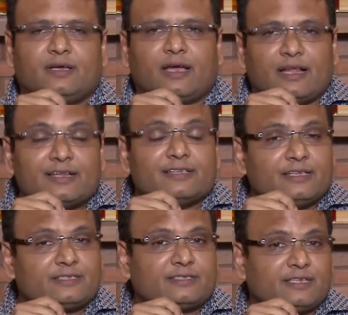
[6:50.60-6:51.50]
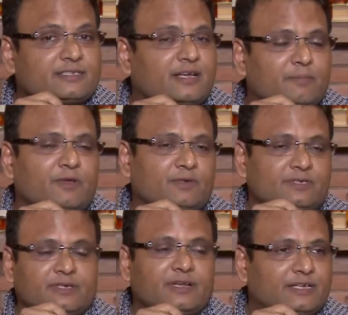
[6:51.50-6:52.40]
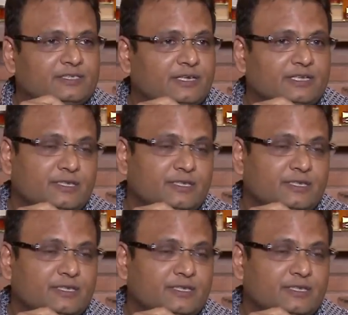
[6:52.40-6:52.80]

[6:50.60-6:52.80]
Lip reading: And this company was in Nigeria.